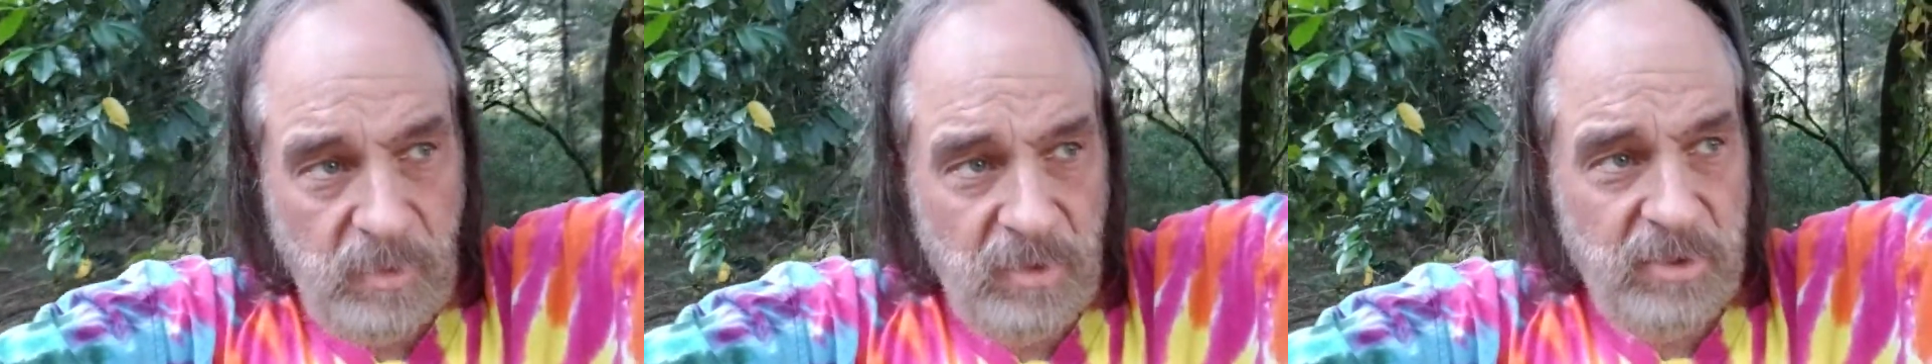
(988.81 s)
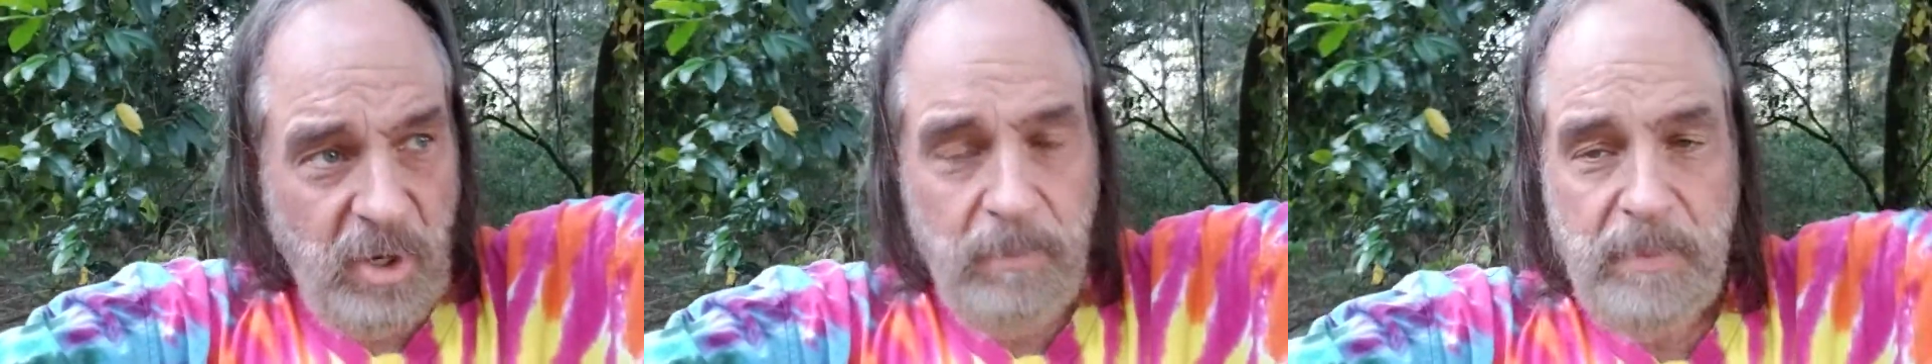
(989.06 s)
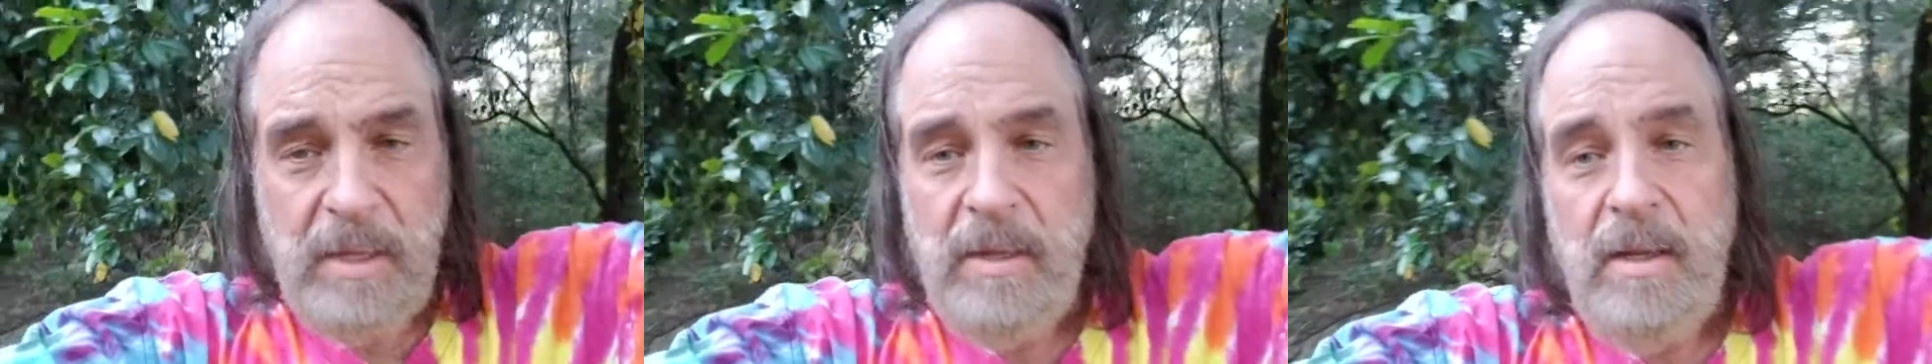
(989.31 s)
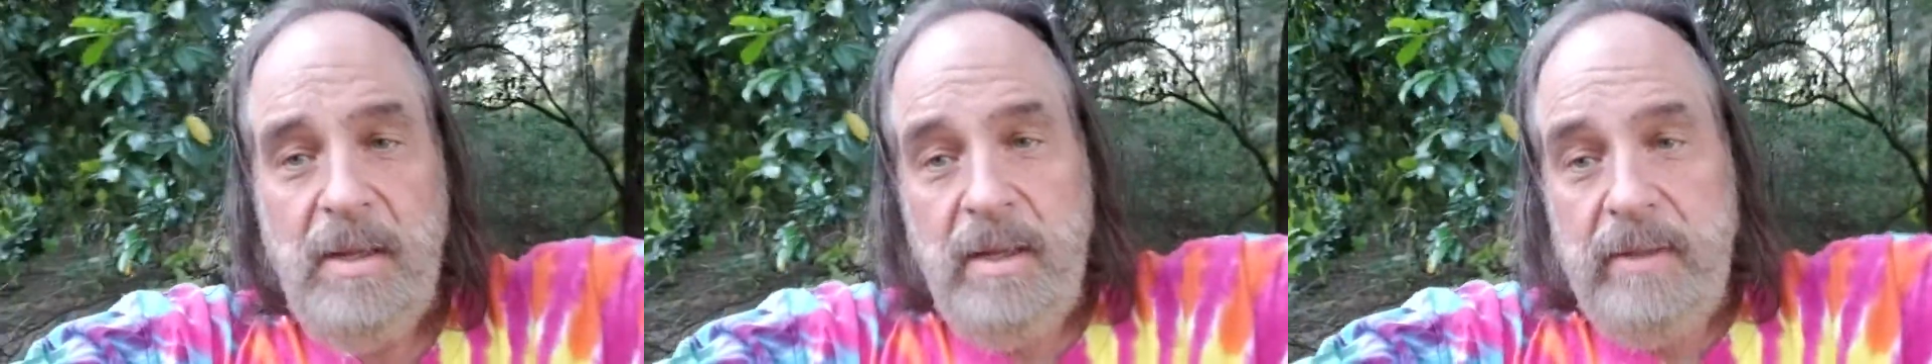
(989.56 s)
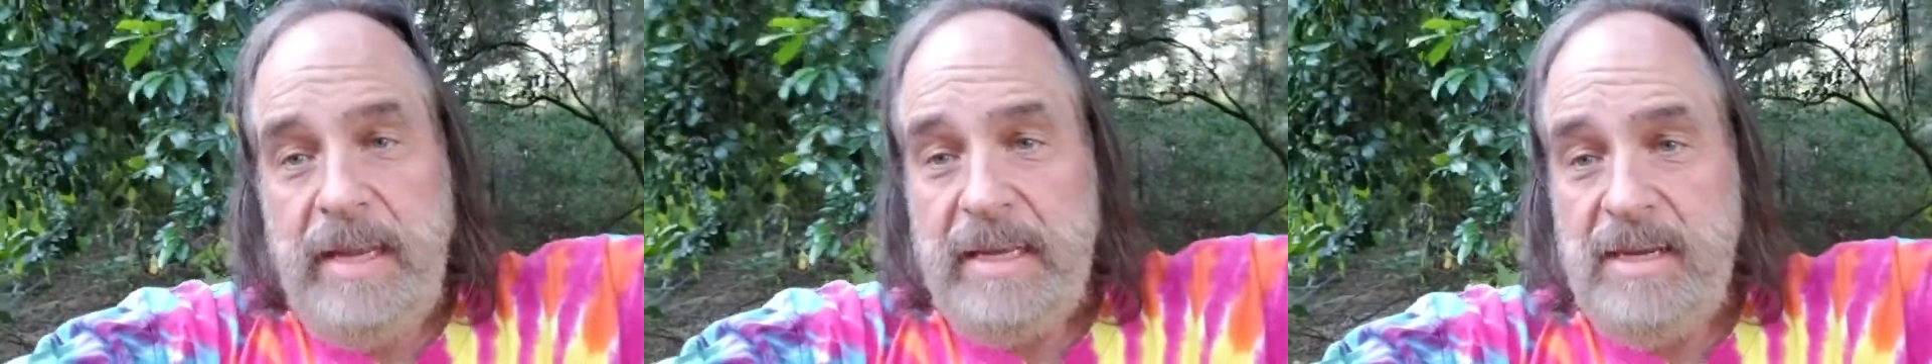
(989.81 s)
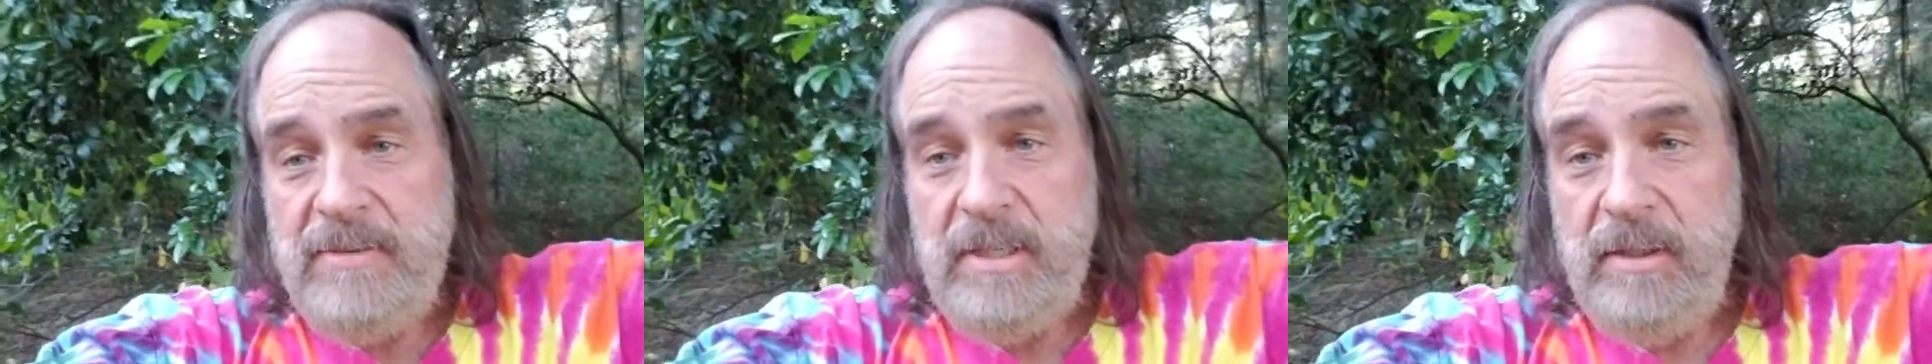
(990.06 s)
So, that
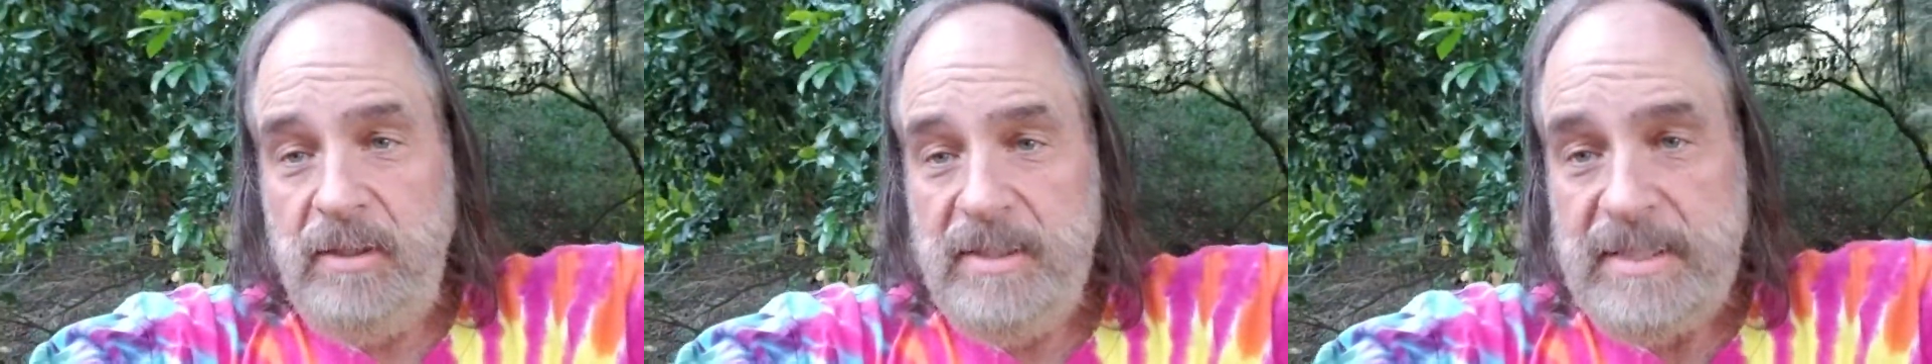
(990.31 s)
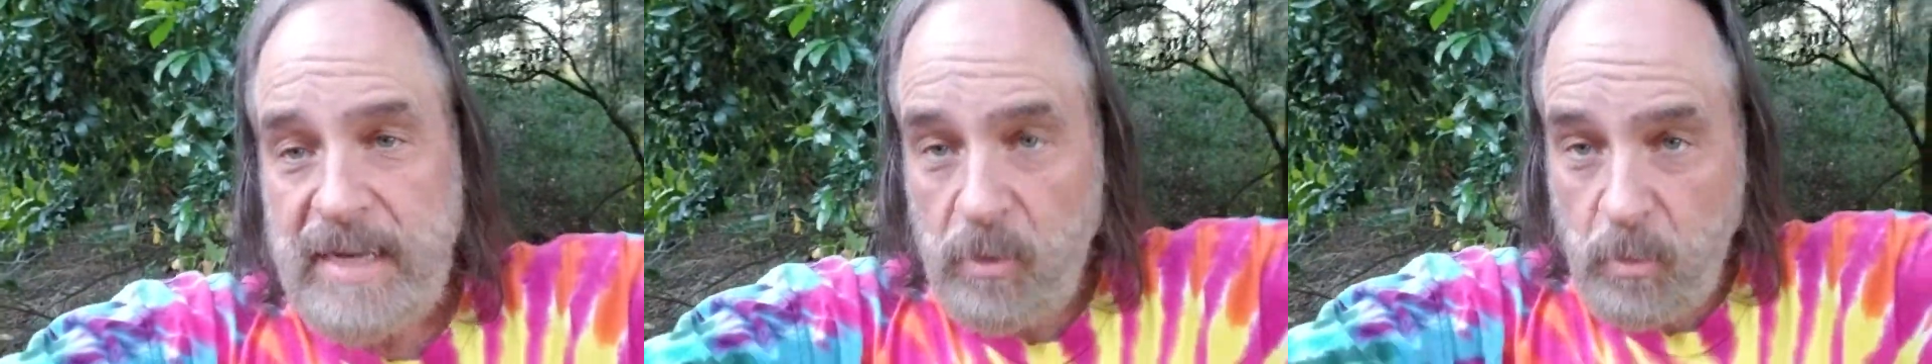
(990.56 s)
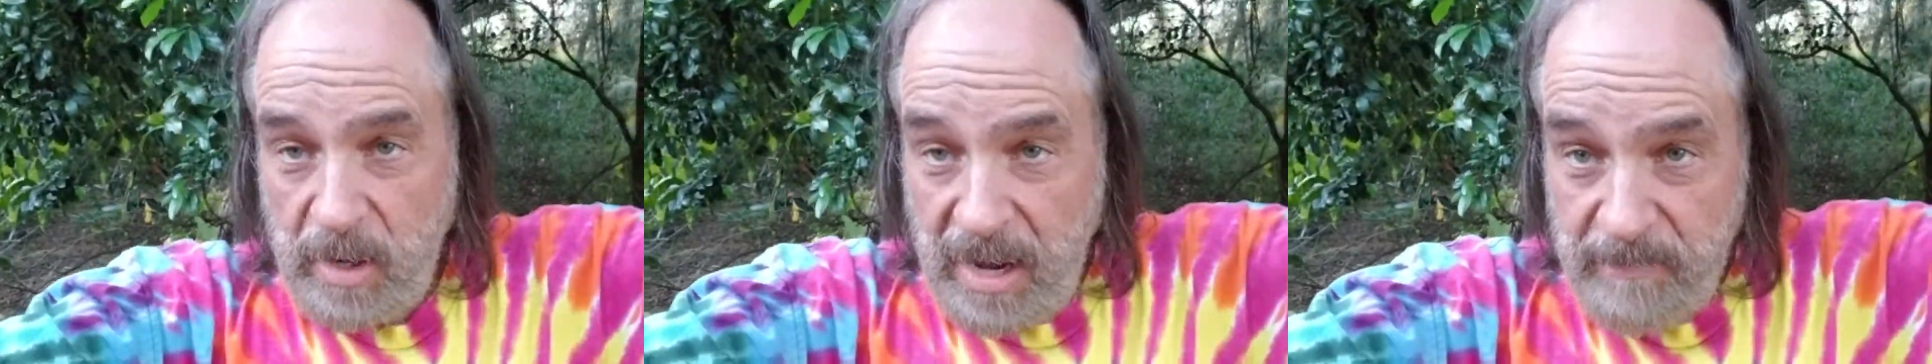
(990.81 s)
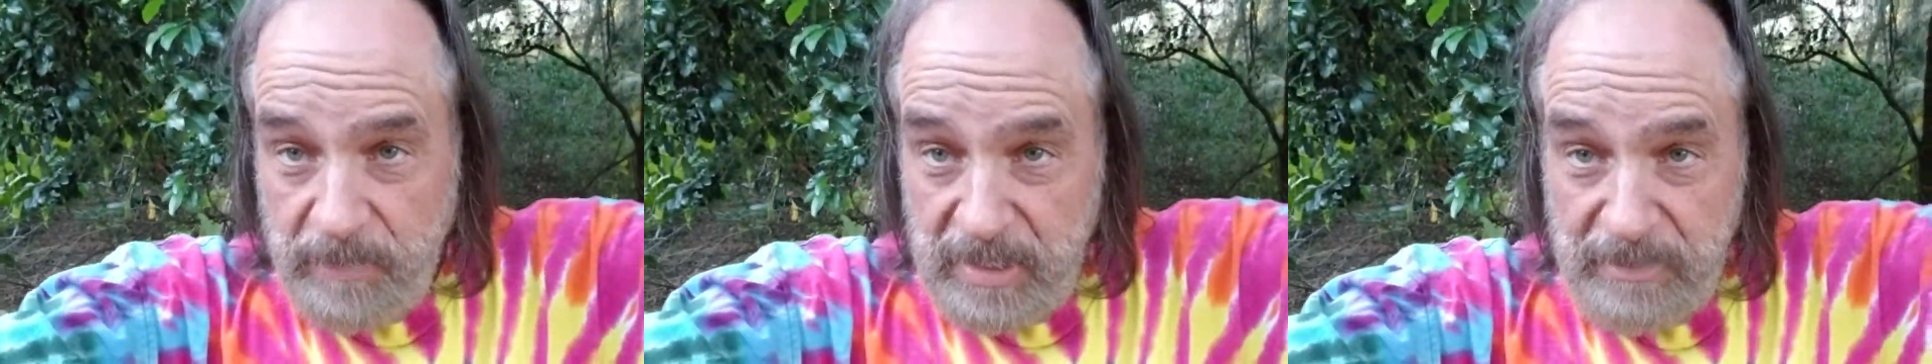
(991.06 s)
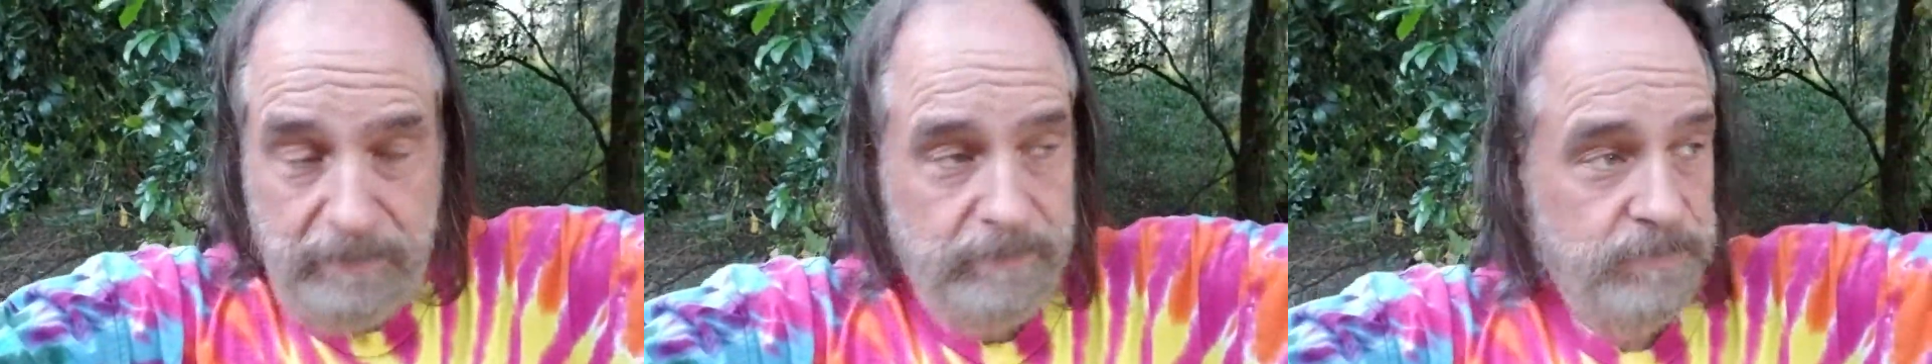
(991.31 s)
gives you a little insight of where I've been,